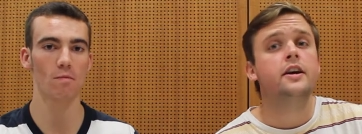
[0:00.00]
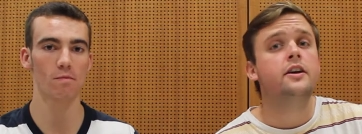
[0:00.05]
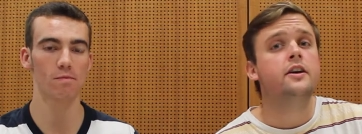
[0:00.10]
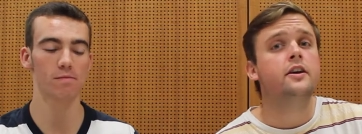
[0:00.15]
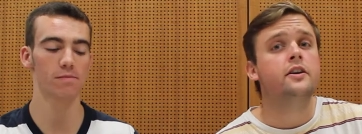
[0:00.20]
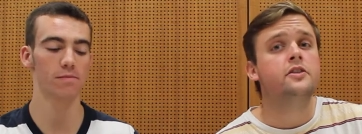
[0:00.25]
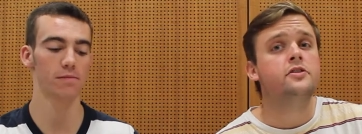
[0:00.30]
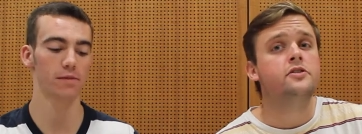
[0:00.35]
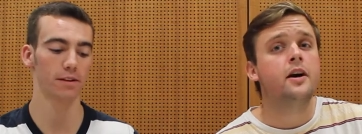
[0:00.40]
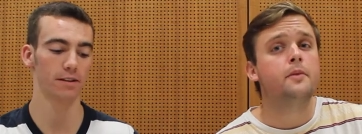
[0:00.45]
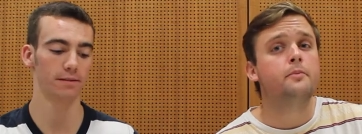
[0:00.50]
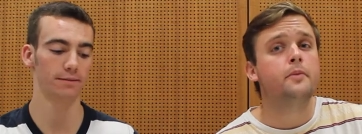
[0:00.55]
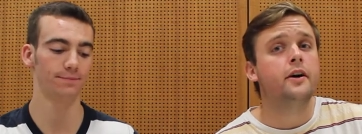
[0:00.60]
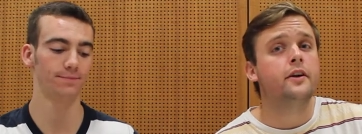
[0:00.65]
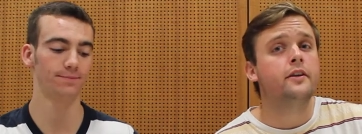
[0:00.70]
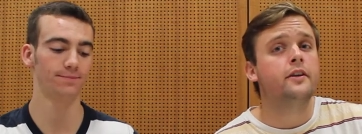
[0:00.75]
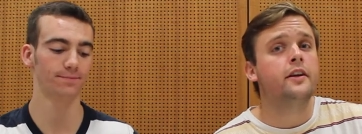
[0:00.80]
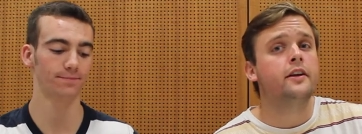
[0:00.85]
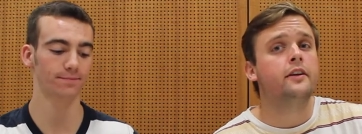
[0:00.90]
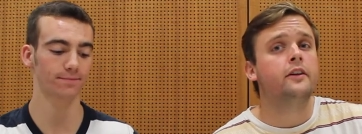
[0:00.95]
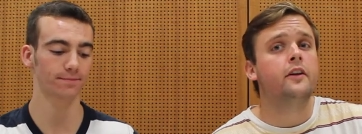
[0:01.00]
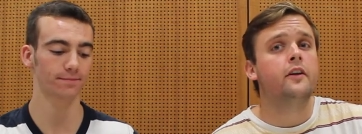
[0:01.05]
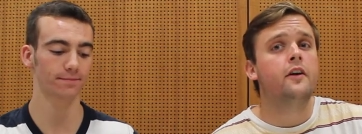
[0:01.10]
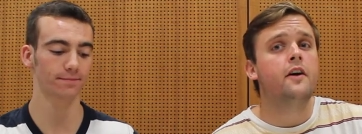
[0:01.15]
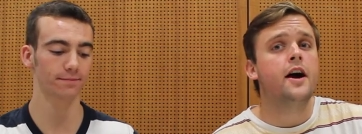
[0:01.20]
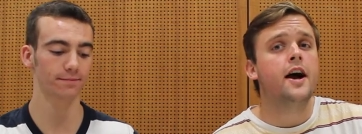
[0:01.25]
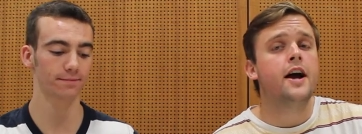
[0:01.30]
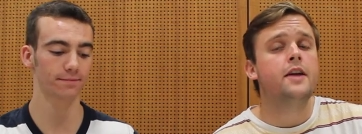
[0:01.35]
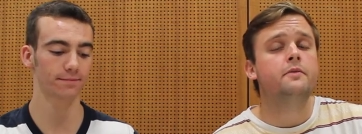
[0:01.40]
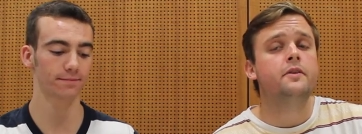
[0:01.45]
Speaker 1: You can jump out and
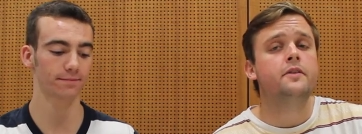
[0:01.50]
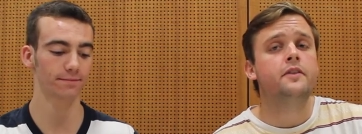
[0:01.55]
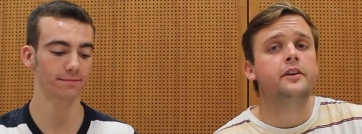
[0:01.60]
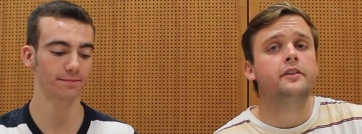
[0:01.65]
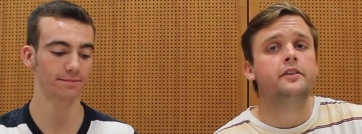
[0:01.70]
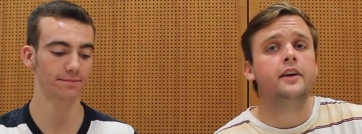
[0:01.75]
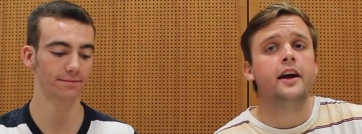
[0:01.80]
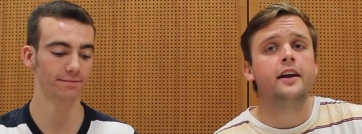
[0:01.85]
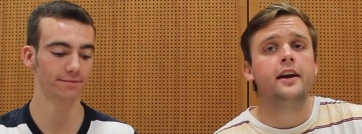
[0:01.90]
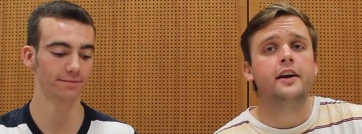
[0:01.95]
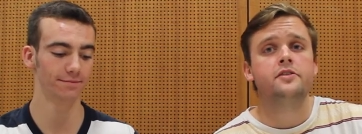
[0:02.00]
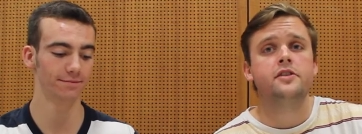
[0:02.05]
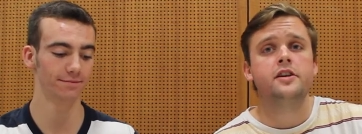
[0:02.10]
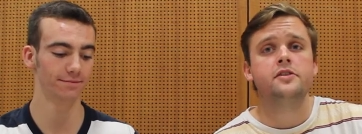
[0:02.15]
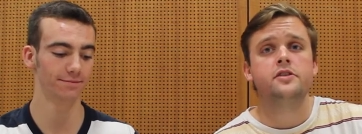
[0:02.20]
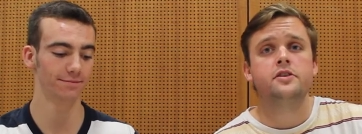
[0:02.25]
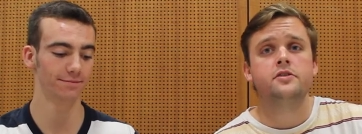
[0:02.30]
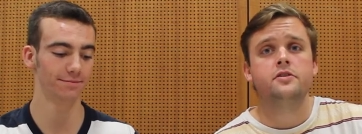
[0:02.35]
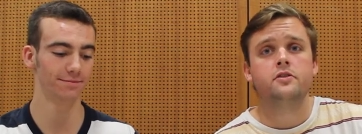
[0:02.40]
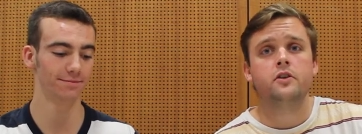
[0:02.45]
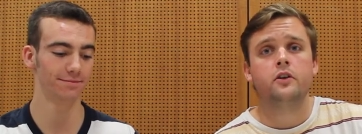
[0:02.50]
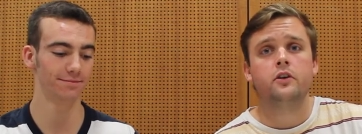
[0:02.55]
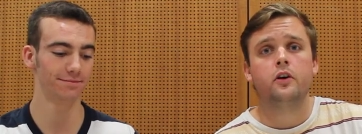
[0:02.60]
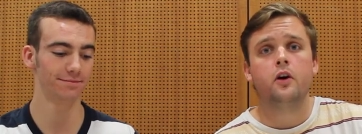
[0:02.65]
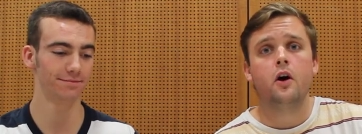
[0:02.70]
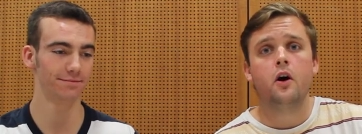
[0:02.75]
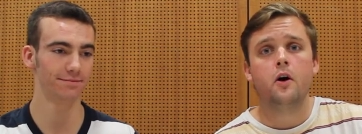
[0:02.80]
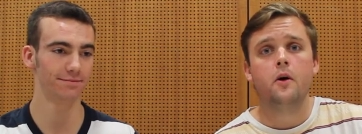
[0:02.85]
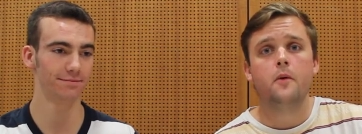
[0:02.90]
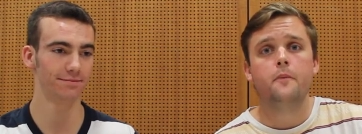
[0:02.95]
online with us at
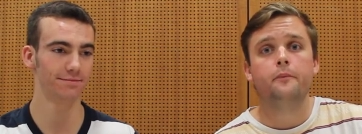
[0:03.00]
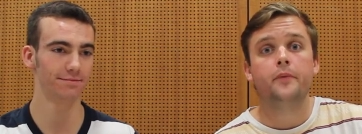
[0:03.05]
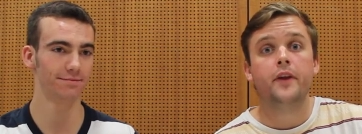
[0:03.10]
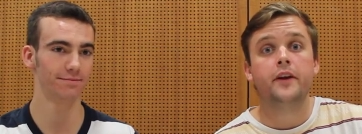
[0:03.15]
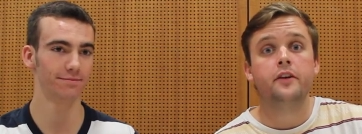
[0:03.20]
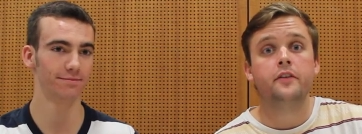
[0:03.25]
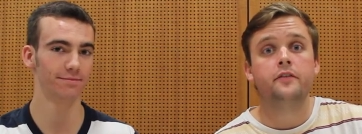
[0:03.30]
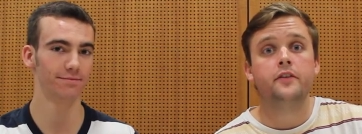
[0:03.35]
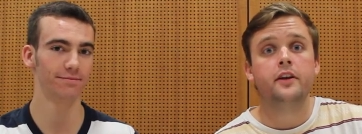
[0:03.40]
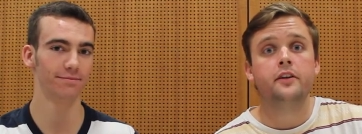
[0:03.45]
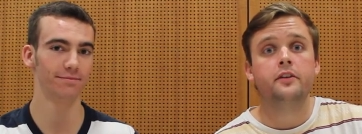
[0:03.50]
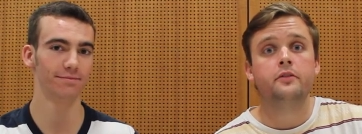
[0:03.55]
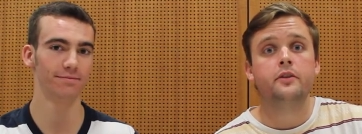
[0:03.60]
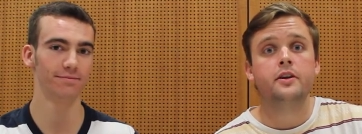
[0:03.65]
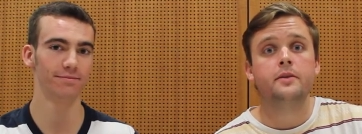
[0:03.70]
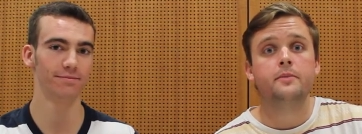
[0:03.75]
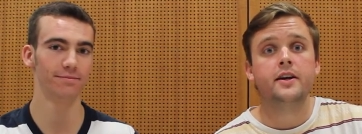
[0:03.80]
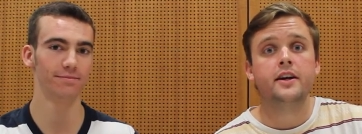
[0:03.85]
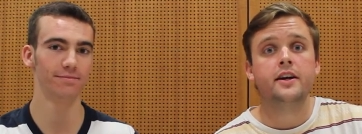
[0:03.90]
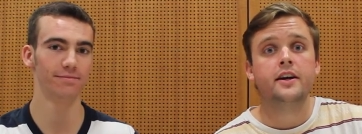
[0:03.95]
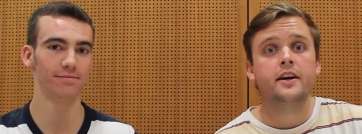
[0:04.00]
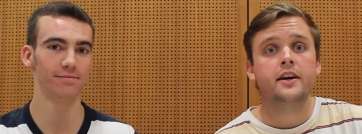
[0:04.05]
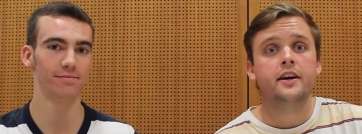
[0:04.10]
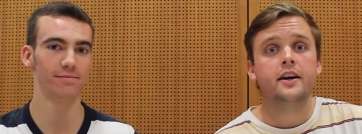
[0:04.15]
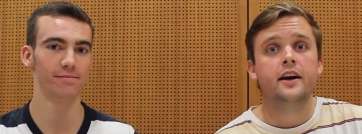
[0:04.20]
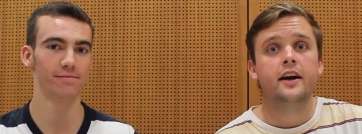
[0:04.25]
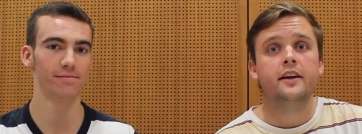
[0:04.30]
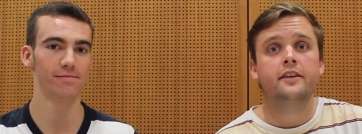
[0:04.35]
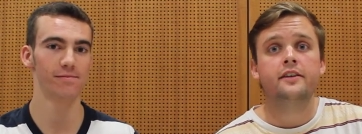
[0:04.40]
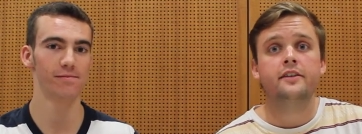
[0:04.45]
exchangekitchen.com. And don't forget to tweet me
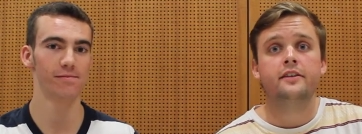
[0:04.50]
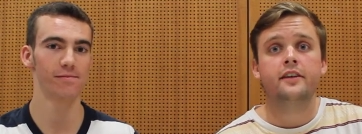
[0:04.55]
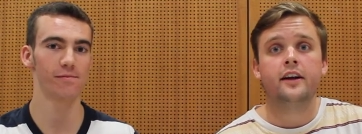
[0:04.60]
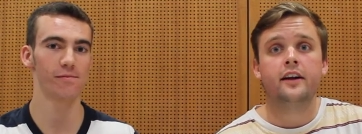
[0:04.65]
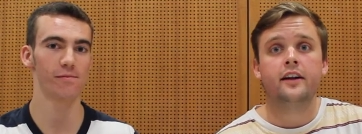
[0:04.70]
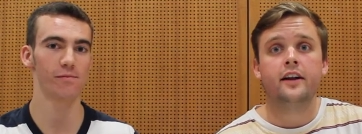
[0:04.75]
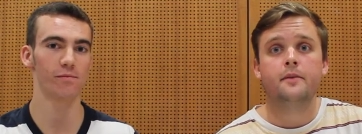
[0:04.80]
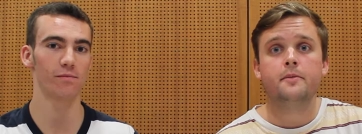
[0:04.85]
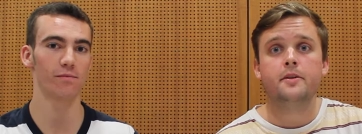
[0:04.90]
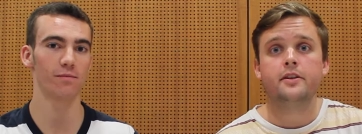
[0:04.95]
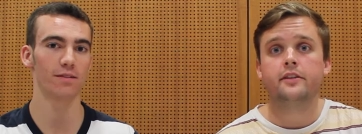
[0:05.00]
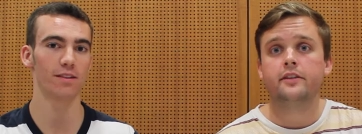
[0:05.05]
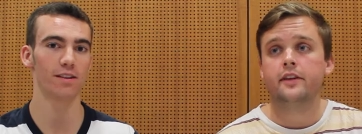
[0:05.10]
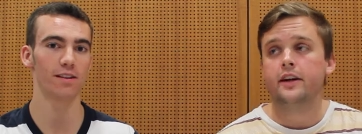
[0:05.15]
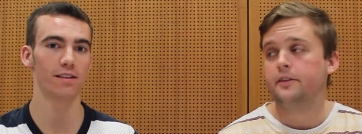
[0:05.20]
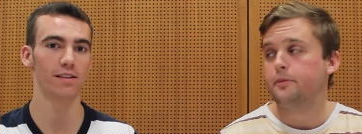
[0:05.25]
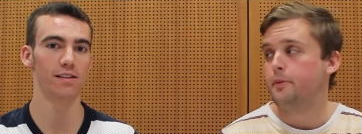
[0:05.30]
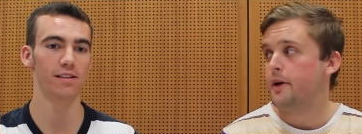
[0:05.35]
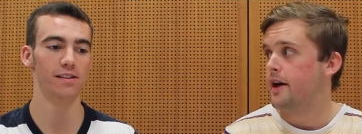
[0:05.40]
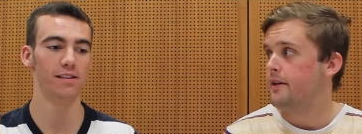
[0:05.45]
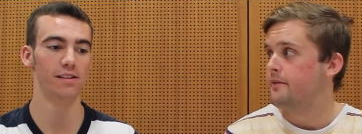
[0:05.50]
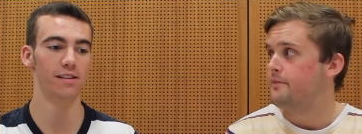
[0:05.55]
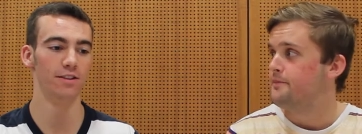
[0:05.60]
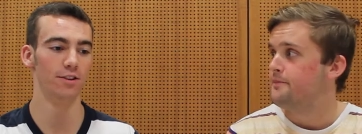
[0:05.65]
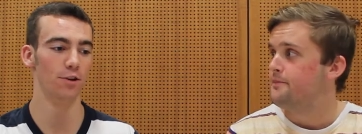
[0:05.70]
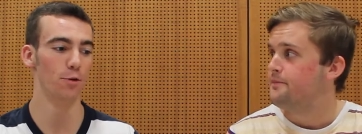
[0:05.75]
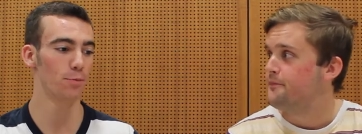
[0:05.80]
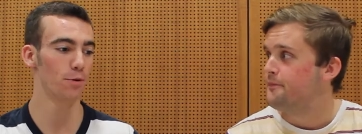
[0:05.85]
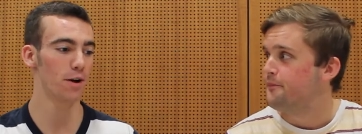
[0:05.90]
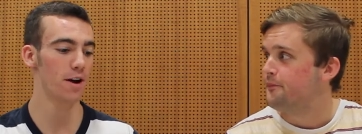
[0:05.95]
at Zinzan Clements. Thanks,
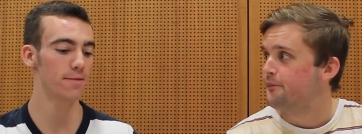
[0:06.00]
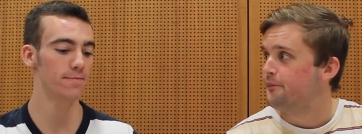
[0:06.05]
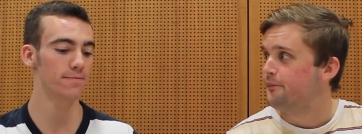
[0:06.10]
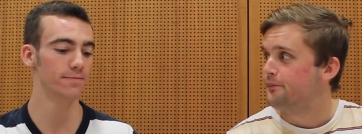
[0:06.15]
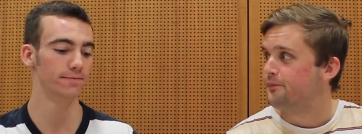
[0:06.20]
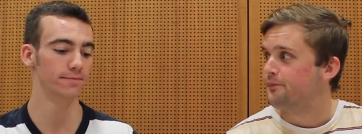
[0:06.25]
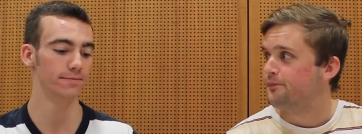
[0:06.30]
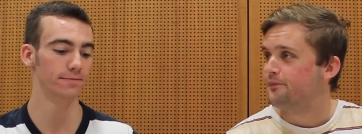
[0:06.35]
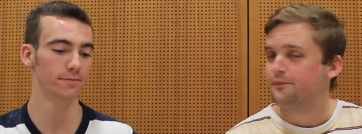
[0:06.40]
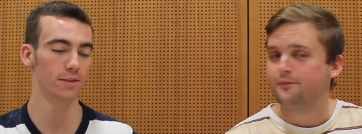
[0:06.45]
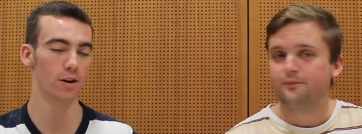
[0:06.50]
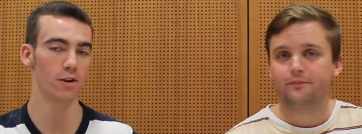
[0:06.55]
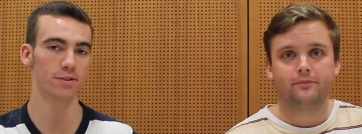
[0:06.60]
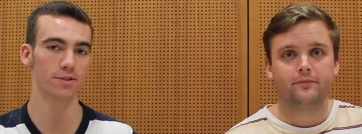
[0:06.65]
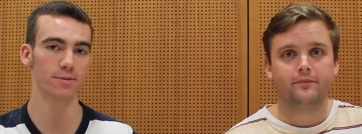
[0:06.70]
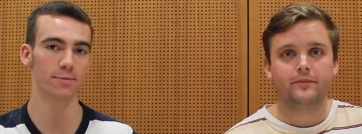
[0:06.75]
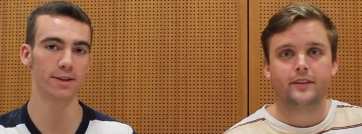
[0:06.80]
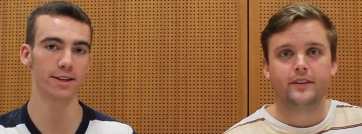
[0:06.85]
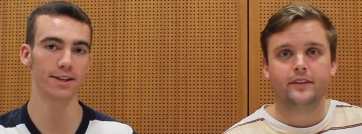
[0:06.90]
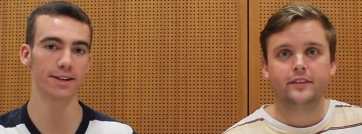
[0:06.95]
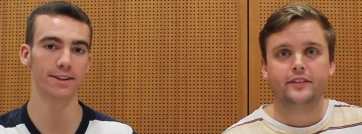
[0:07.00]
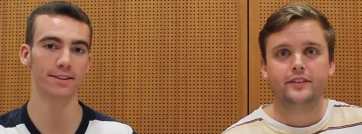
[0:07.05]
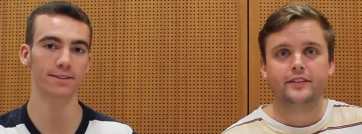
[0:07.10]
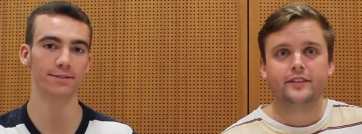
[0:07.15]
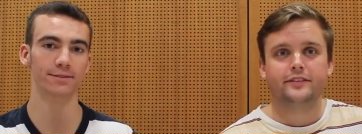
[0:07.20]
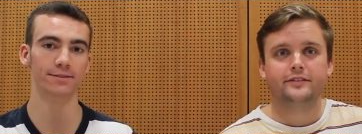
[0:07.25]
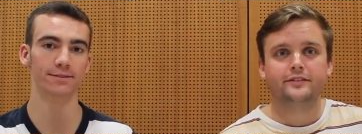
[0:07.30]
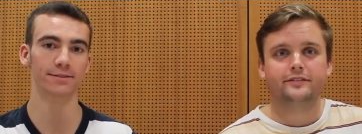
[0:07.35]
Pat. No problem. Awesome being here.